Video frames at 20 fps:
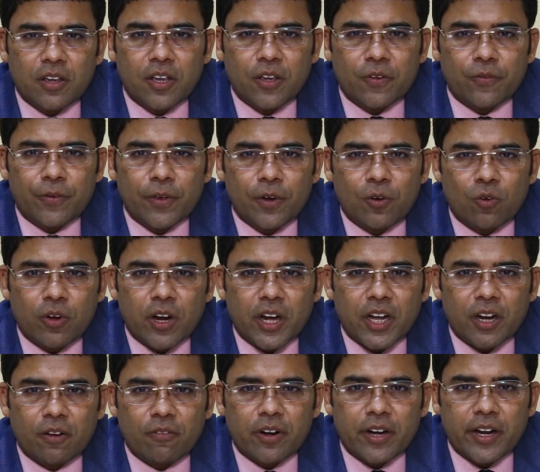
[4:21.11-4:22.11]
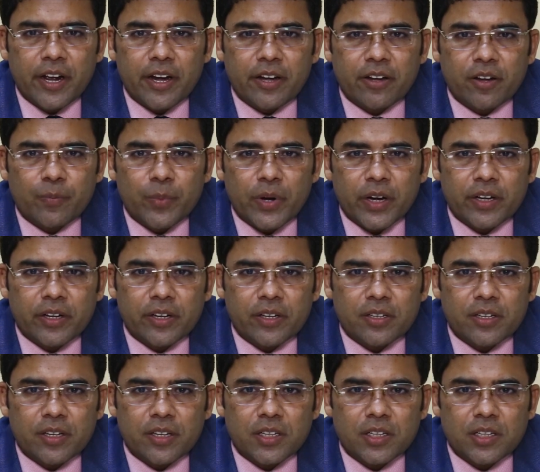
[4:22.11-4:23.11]
If we look at our dietary
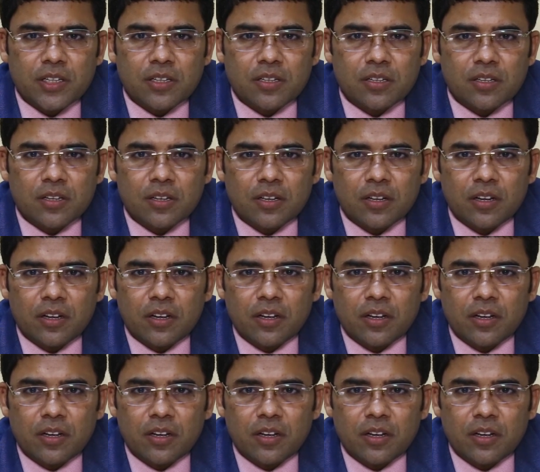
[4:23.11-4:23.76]
practices,